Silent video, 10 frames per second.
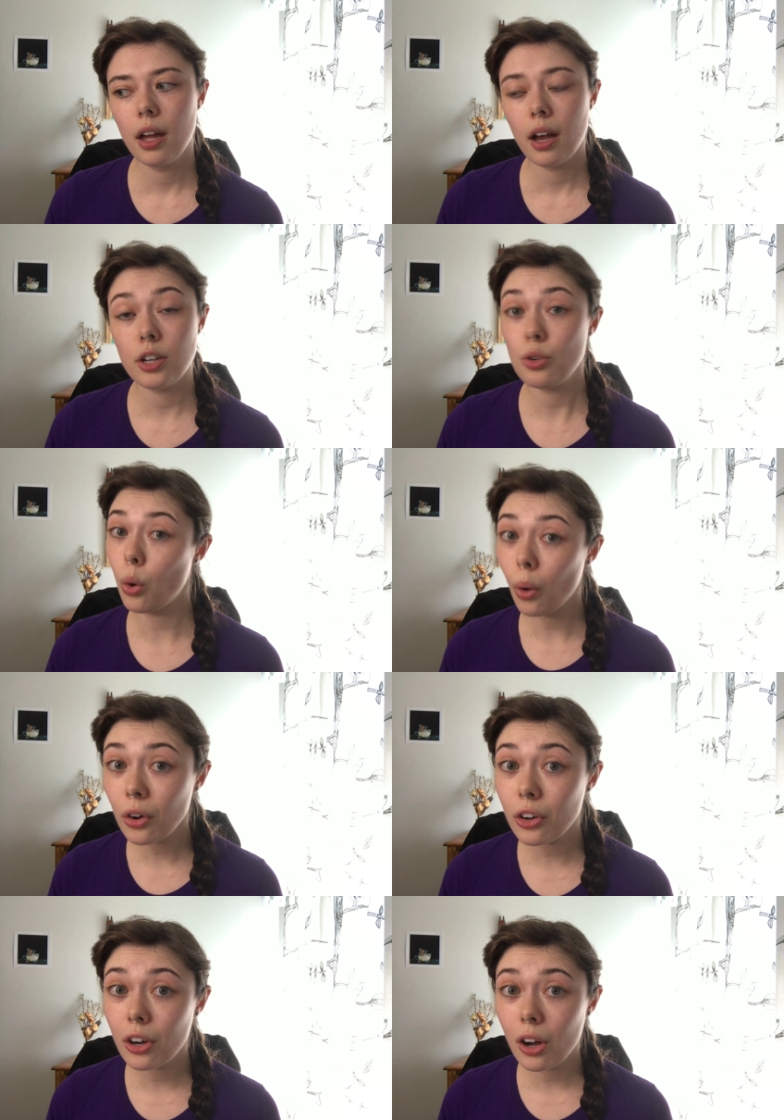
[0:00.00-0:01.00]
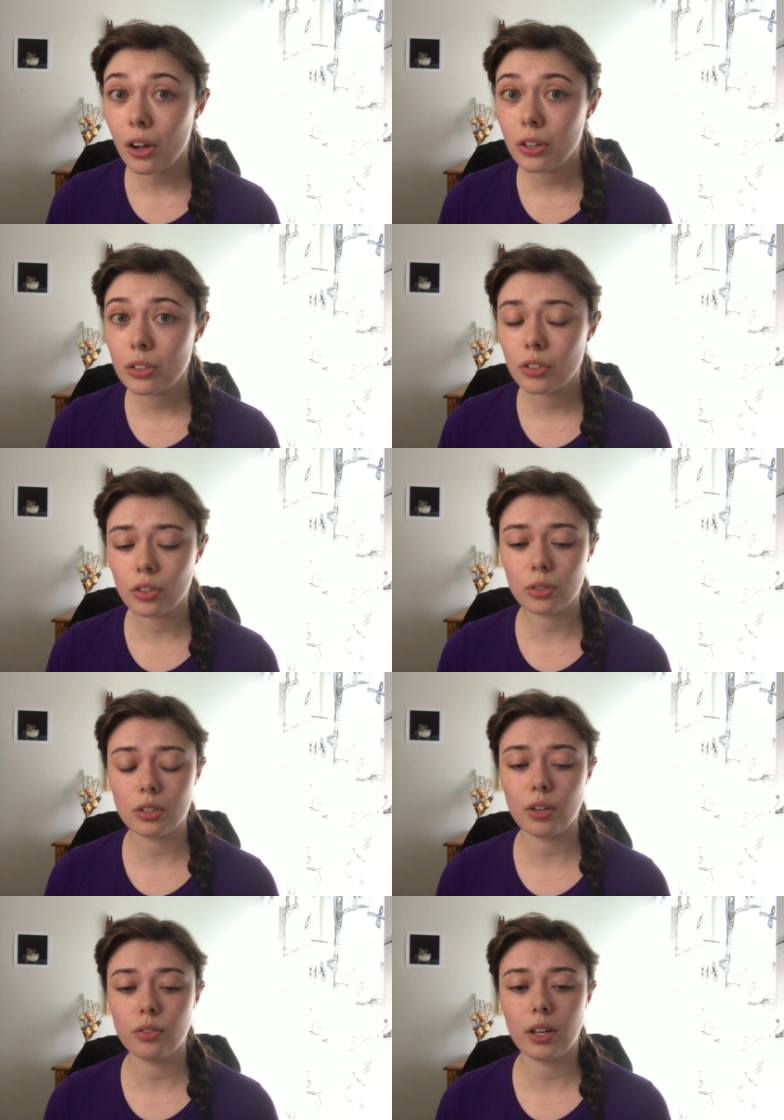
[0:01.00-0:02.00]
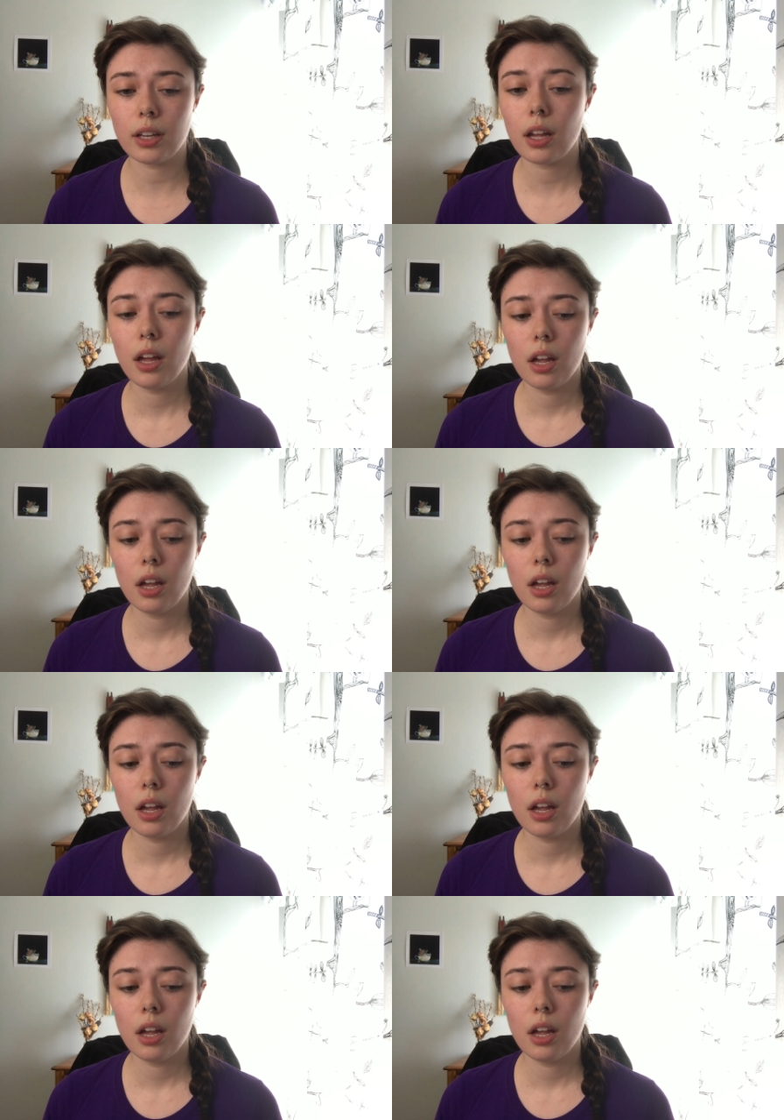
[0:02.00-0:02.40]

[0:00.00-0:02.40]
I do coroner calls, so stuff like